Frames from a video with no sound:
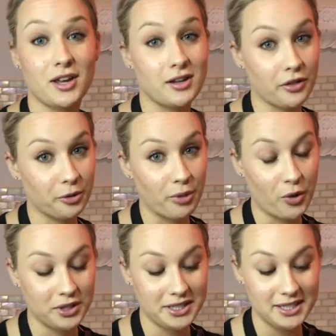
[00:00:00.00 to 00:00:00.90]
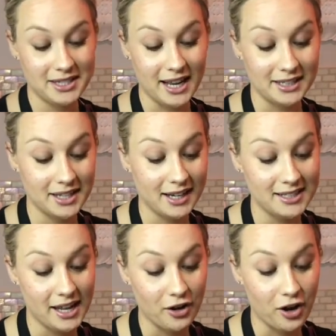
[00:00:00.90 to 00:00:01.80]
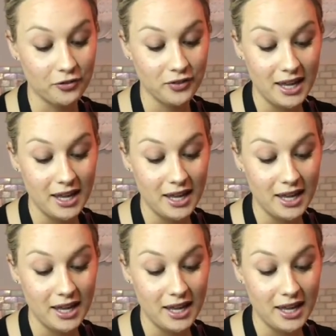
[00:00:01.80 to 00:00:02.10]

another bonus is that it's going to take off